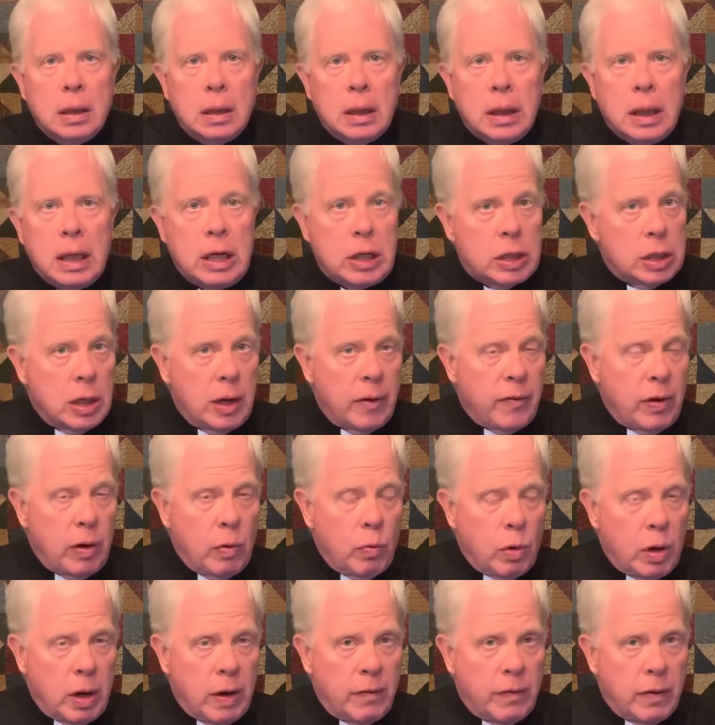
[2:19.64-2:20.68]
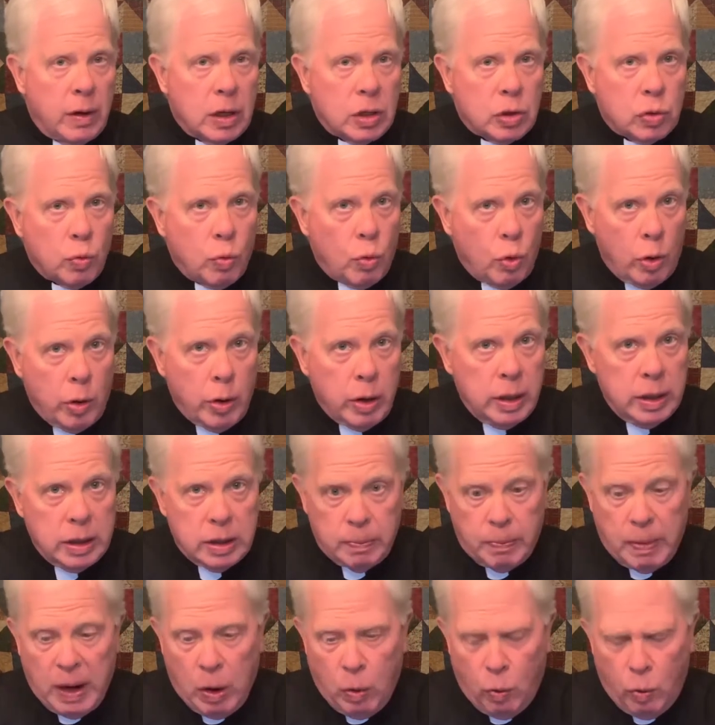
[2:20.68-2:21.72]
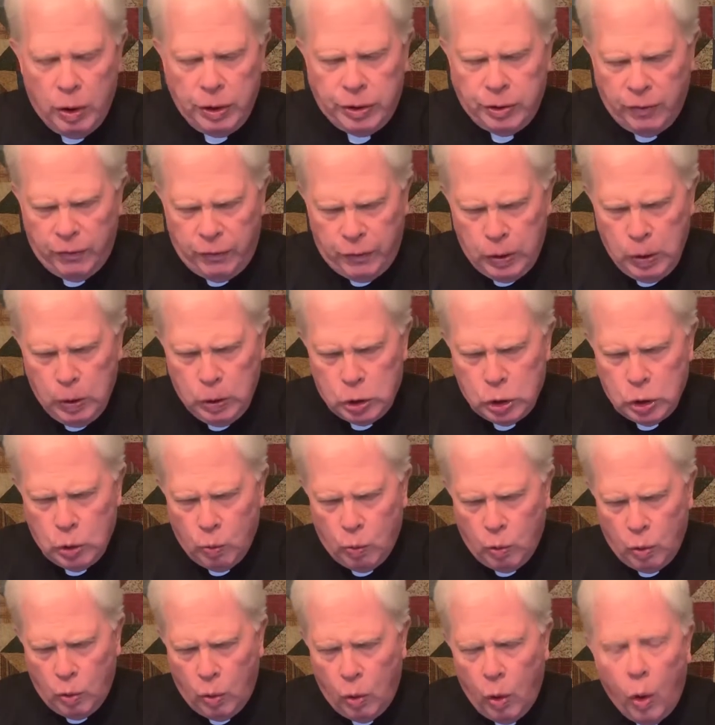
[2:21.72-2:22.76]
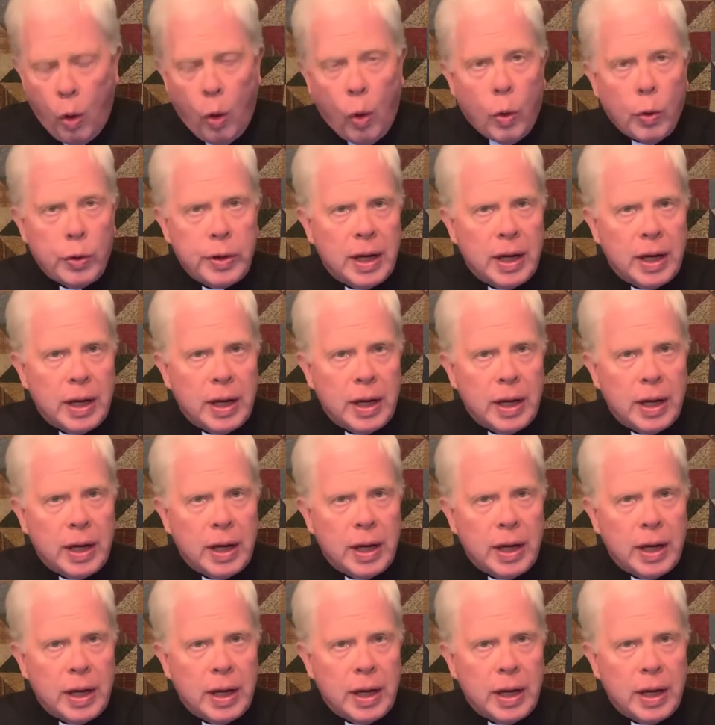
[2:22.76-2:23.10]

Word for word: each and every one of us worries about what the future will hold,